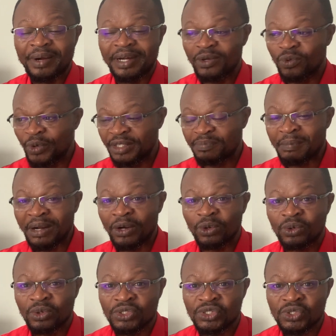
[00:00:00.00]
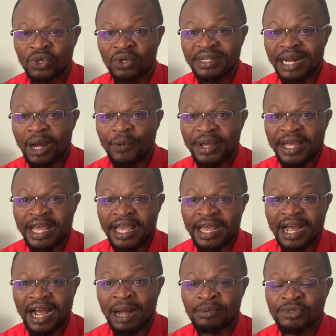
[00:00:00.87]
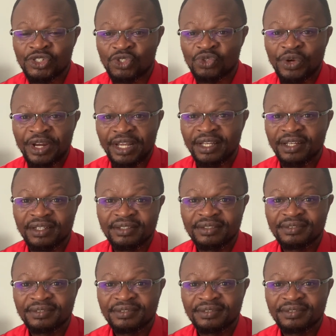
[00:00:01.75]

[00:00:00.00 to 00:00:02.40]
With Malo Gusto now hamstring.